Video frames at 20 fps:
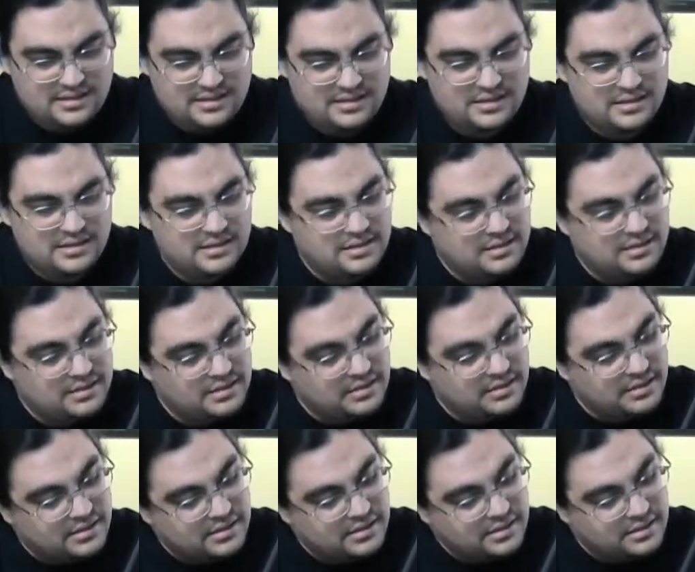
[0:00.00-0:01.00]

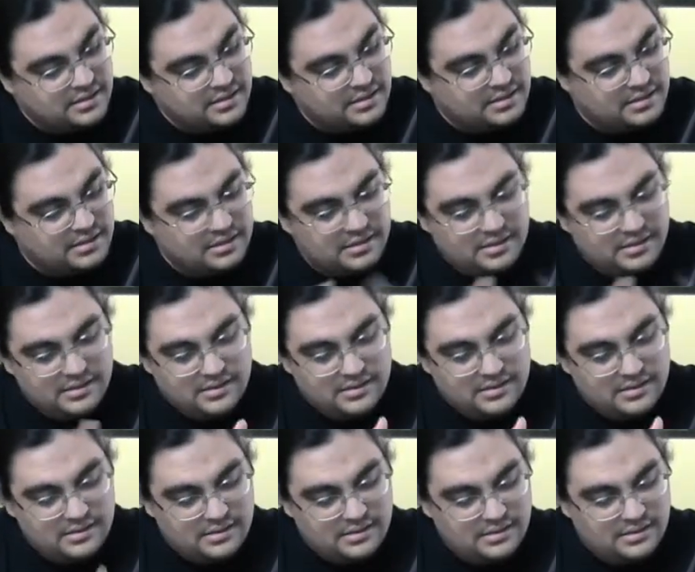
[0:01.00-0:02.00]

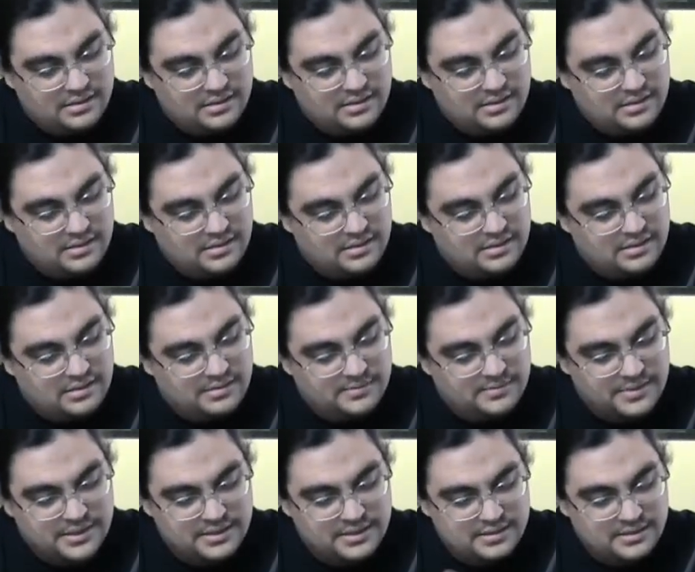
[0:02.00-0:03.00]

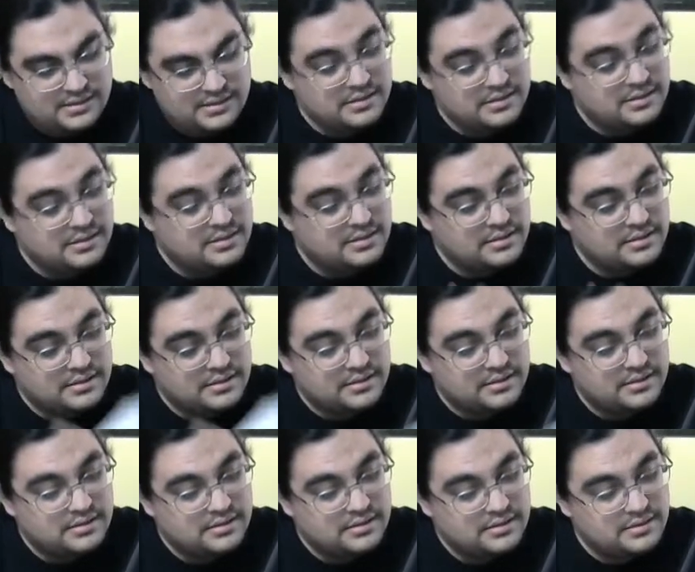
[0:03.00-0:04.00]

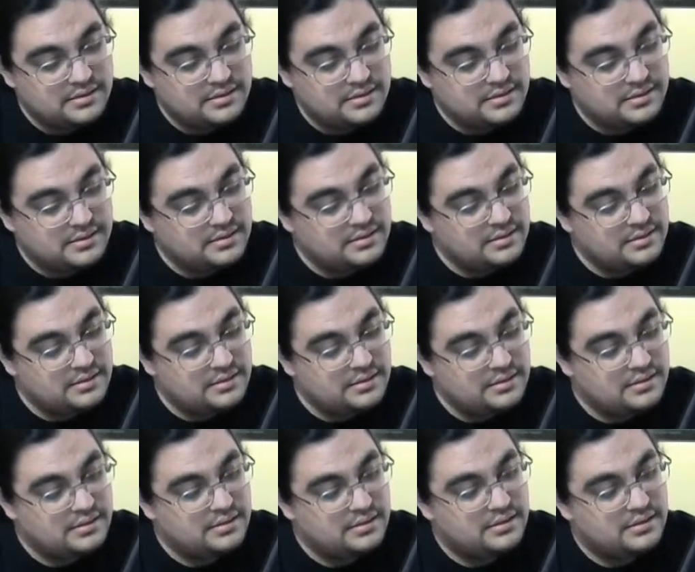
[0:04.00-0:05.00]

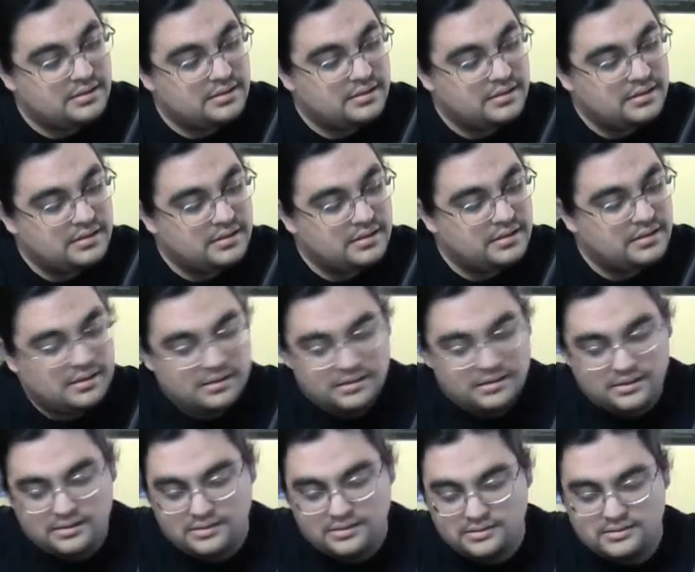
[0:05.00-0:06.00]

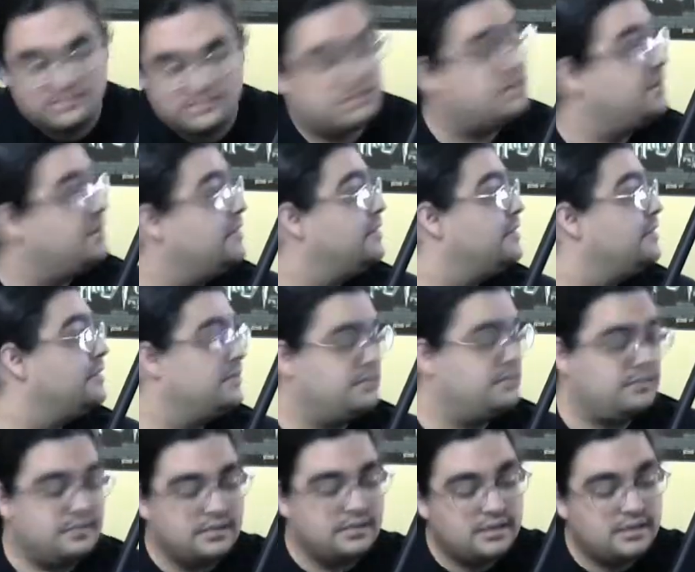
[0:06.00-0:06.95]
Nothing is said.